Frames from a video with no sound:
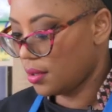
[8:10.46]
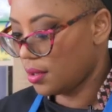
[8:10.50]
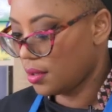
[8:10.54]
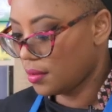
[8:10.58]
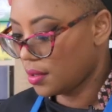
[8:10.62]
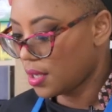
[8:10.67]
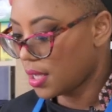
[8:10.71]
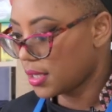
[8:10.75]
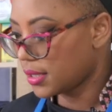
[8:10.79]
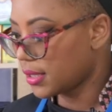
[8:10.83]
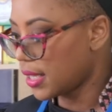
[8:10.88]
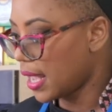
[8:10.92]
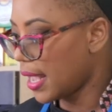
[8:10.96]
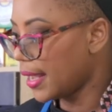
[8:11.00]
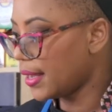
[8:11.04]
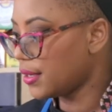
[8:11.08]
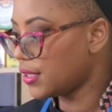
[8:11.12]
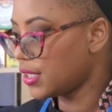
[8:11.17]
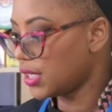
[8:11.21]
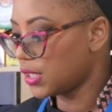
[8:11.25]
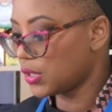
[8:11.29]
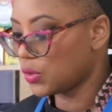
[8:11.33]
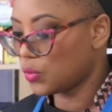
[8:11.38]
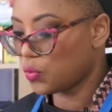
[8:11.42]
Because I
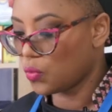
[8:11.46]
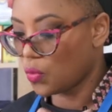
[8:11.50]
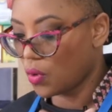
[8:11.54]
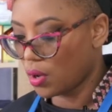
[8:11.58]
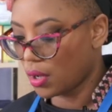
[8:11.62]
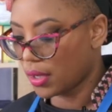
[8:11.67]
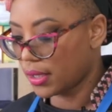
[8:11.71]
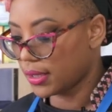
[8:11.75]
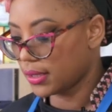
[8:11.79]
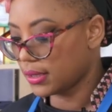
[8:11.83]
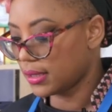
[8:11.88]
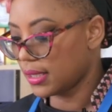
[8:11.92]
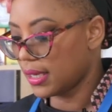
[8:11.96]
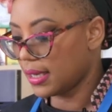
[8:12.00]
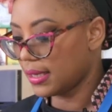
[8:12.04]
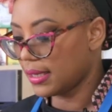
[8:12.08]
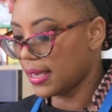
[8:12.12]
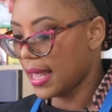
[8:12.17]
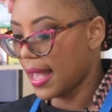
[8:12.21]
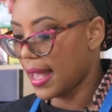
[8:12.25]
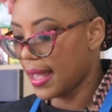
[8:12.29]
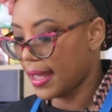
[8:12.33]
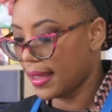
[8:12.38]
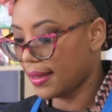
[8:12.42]
just want
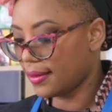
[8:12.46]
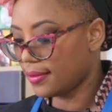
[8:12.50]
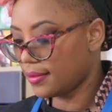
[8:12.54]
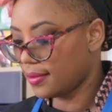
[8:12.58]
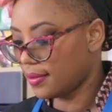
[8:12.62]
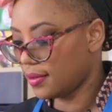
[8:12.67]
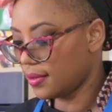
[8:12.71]
that